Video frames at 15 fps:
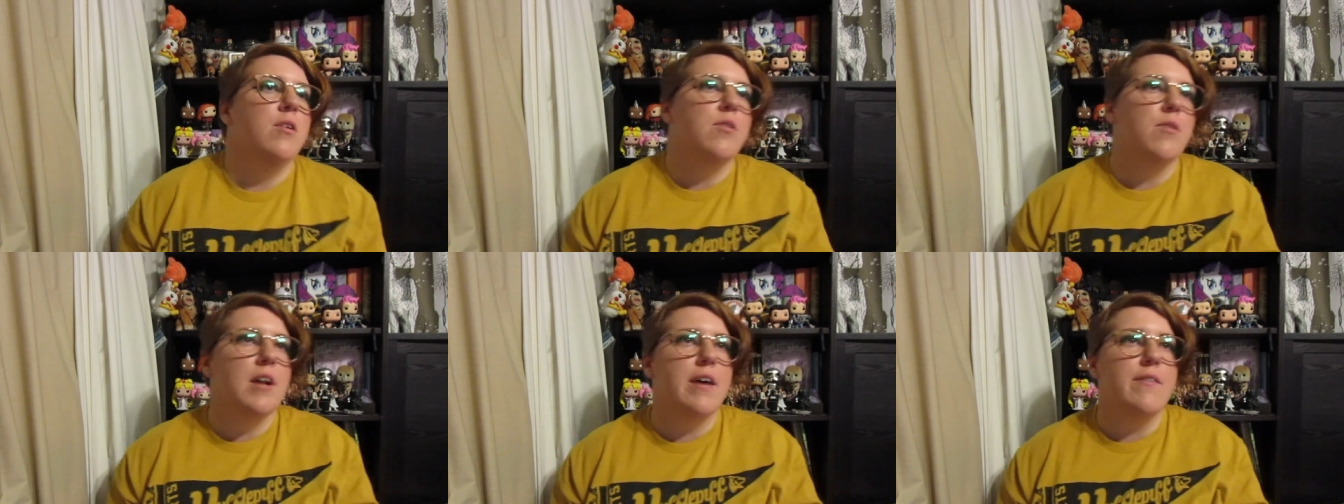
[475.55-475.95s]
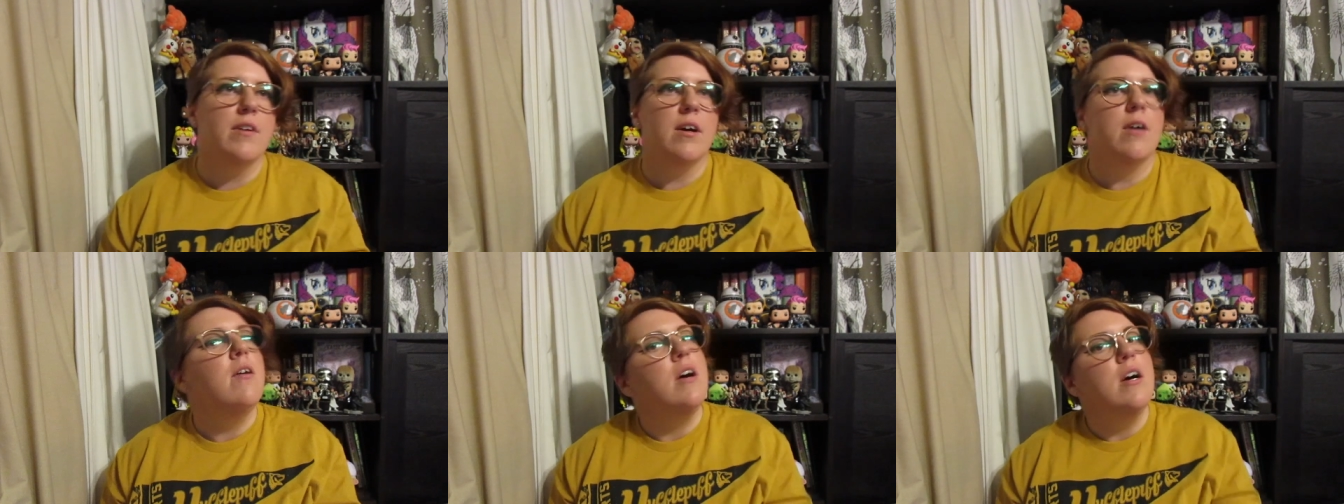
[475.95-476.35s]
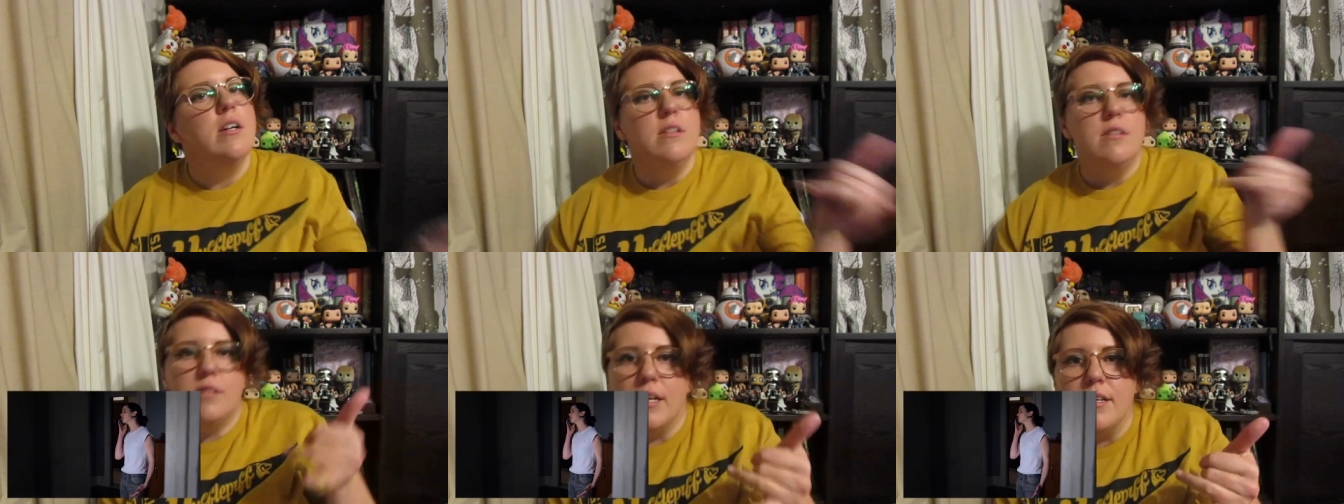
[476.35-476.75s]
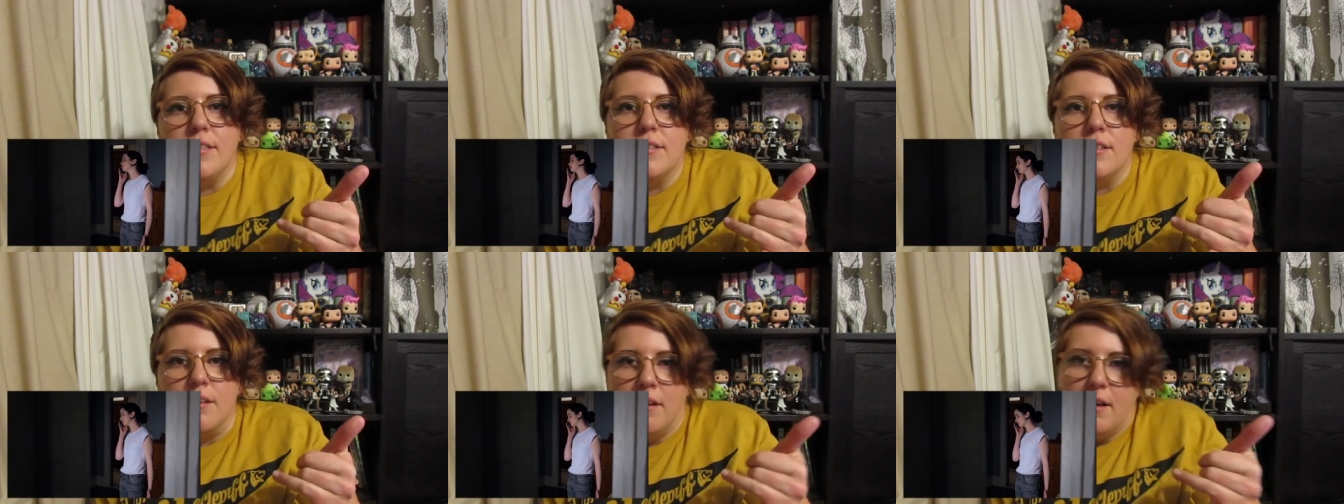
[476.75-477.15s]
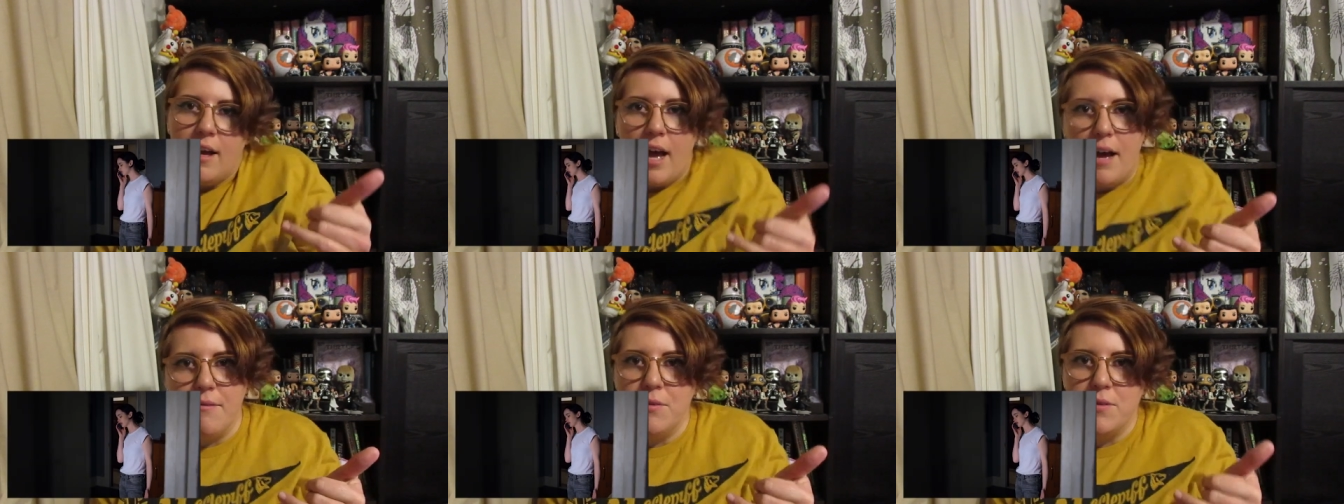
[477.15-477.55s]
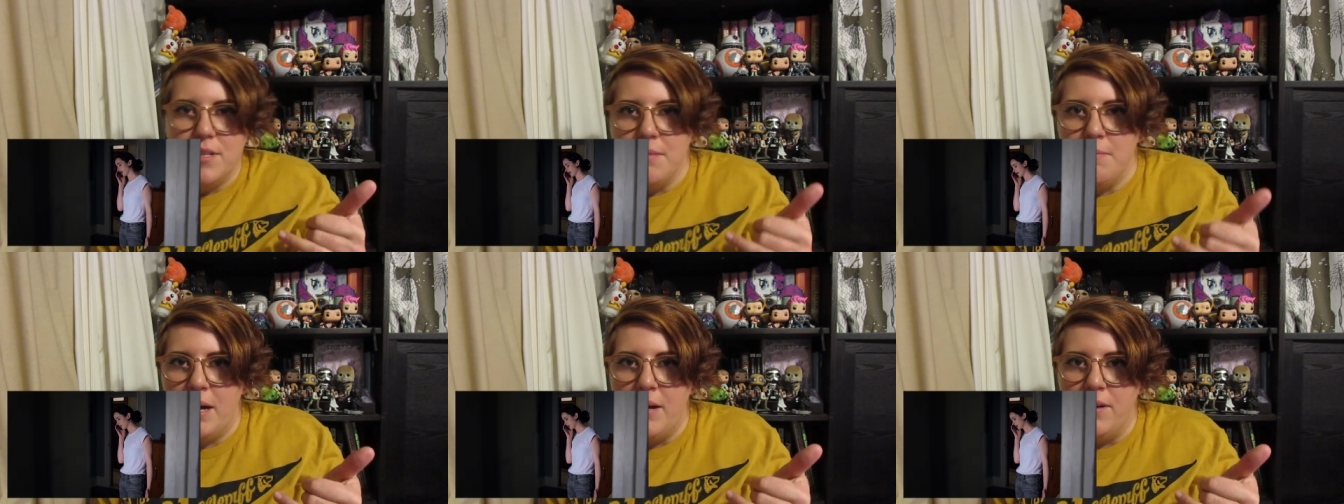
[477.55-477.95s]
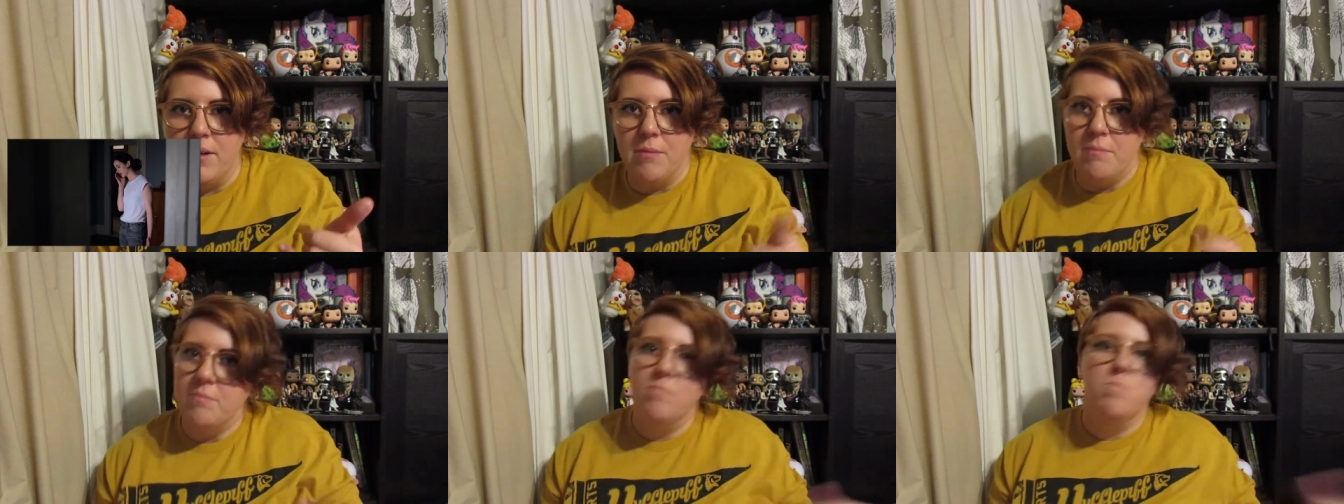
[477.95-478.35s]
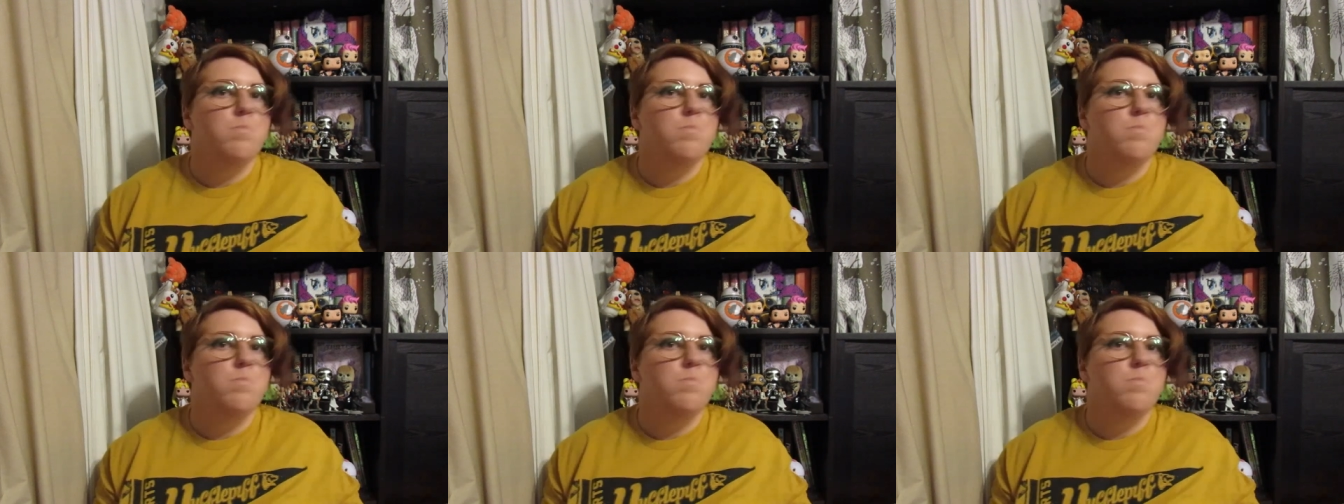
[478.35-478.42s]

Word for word: You could have her go, Dustin, have you seen Malcolm?